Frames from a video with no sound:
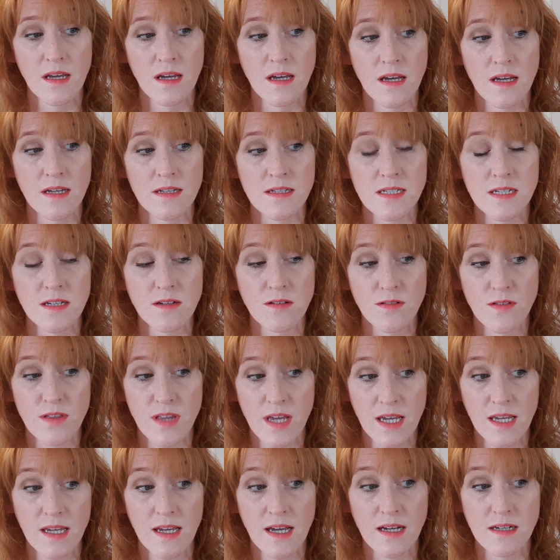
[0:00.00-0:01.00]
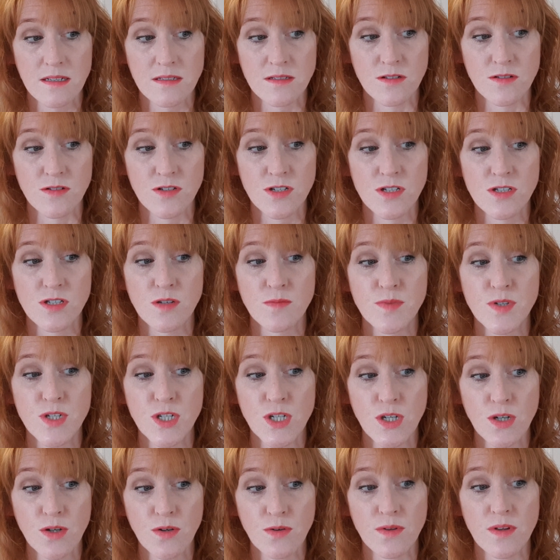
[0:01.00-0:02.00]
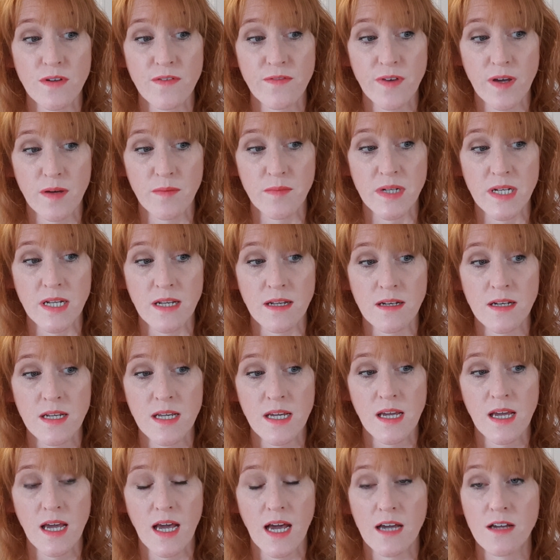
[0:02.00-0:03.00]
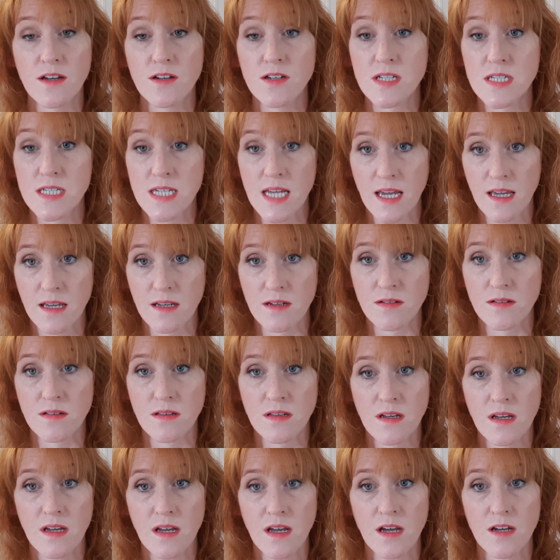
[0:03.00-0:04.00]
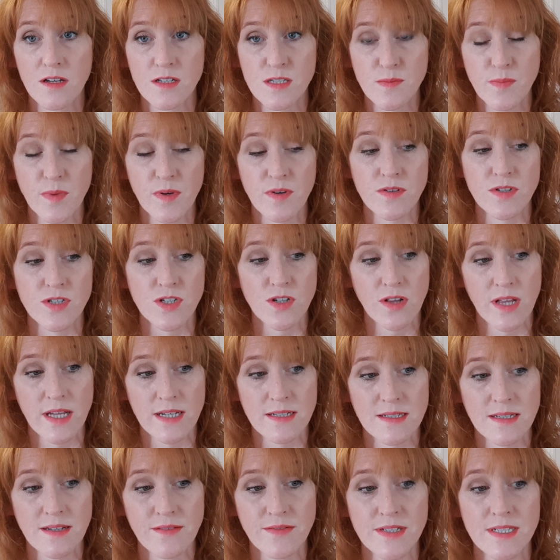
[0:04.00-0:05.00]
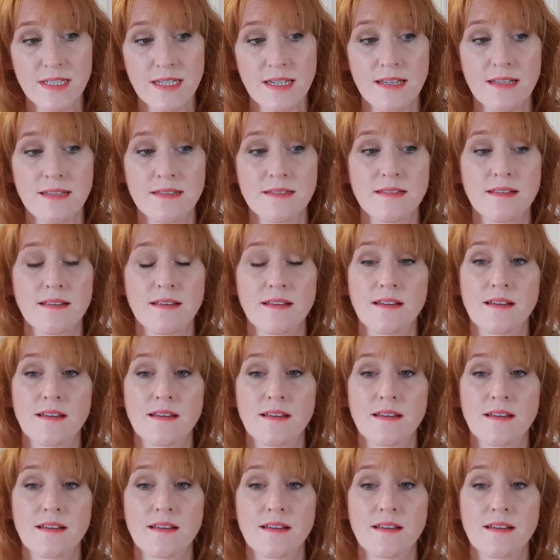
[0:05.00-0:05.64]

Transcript: until they acted to subdue the feminine and curtail her spiritual activities.